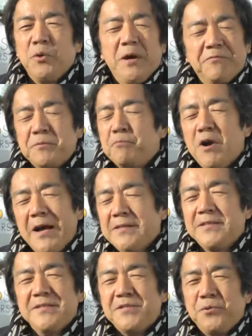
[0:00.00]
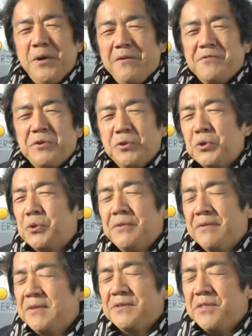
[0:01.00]
You have to practice, you have to
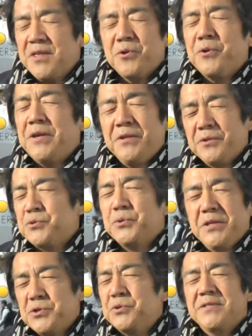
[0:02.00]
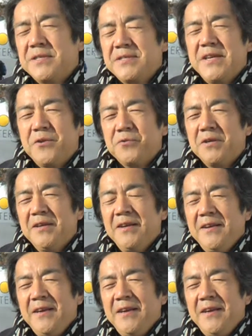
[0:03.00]
learn the theory, the traditions, etc.